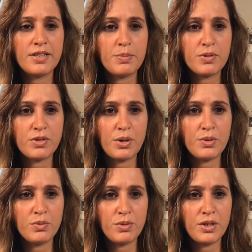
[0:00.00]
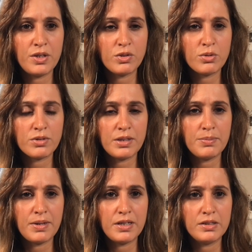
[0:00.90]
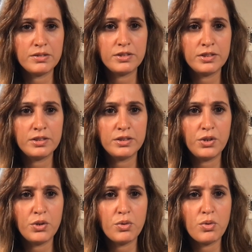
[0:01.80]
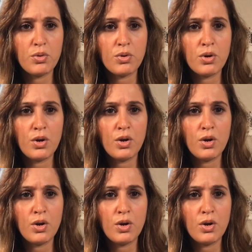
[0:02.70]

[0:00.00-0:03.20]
episode, we talked about your,